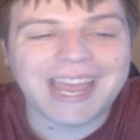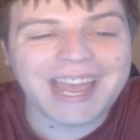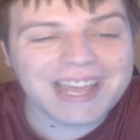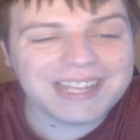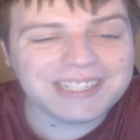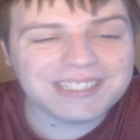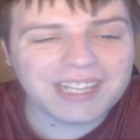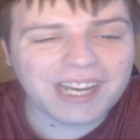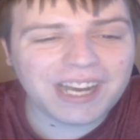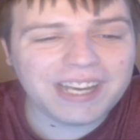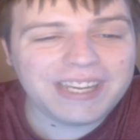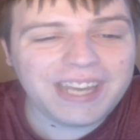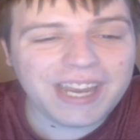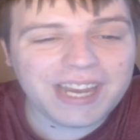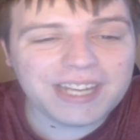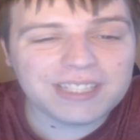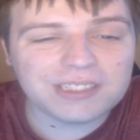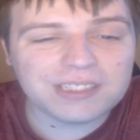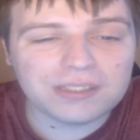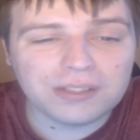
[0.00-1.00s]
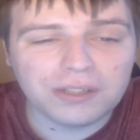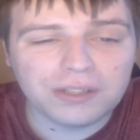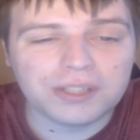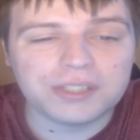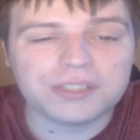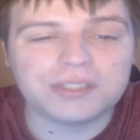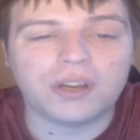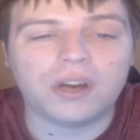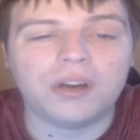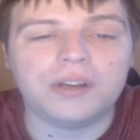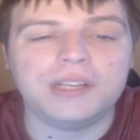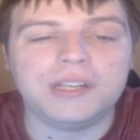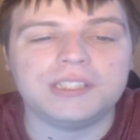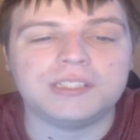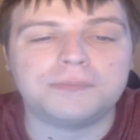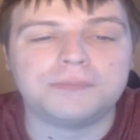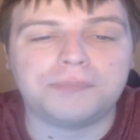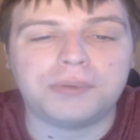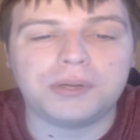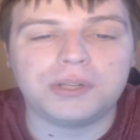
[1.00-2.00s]
anti-gay slurs on
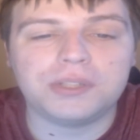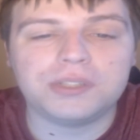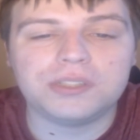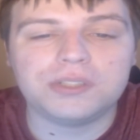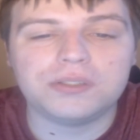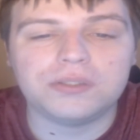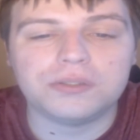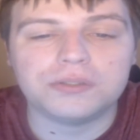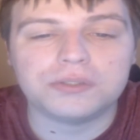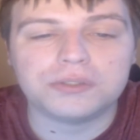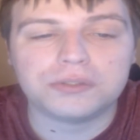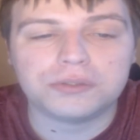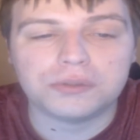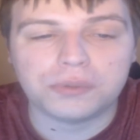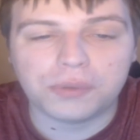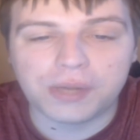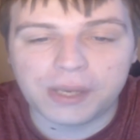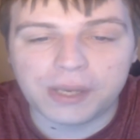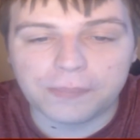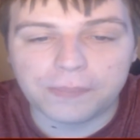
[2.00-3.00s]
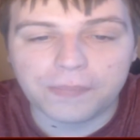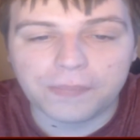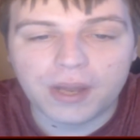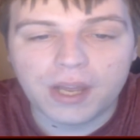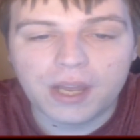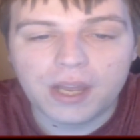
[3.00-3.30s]
his personal stream.